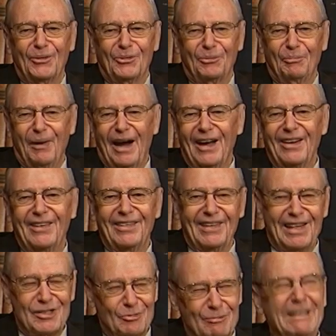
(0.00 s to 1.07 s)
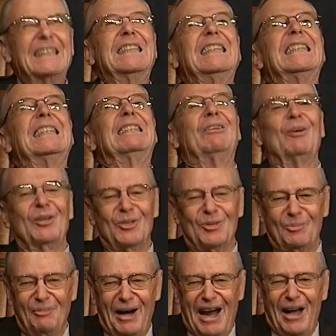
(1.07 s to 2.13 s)
smile at us, we
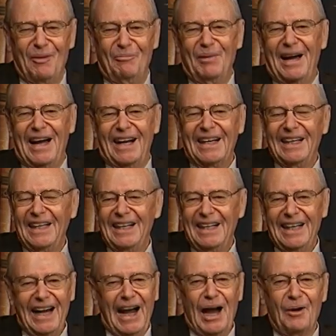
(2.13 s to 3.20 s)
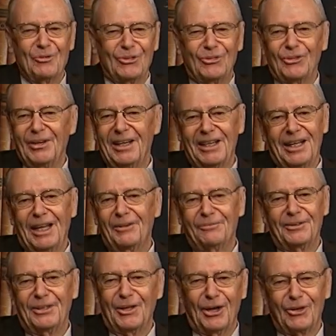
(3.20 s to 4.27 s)
smile back. I was seeing an
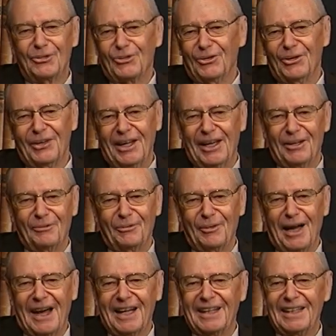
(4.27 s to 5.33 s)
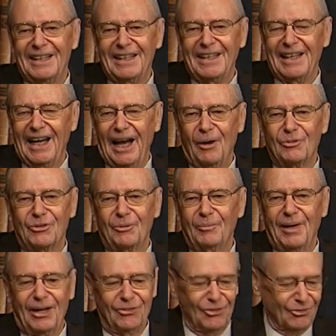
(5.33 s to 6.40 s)
infant yesterday, in fact. I was
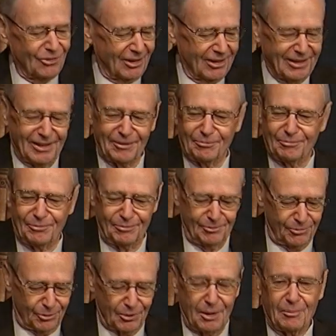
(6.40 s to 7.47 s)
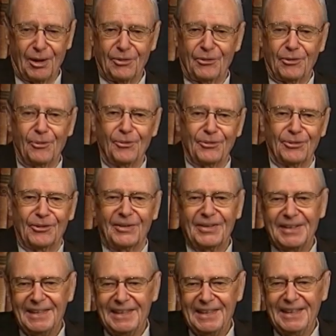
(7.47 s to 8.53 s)
amazed, just a little 3-month-older.
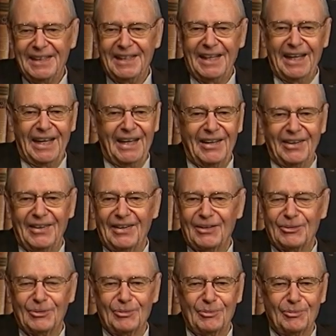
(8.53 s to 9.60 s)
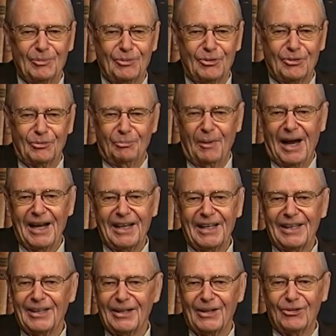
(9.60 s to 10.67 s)
And this smiley
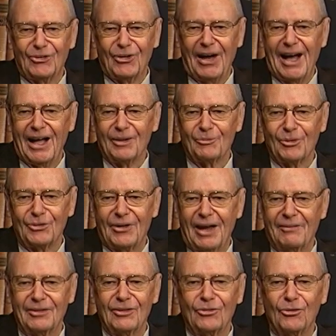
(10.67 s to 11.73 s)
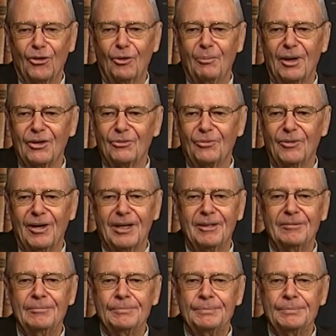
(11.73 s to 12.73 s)
little child was having so much fun.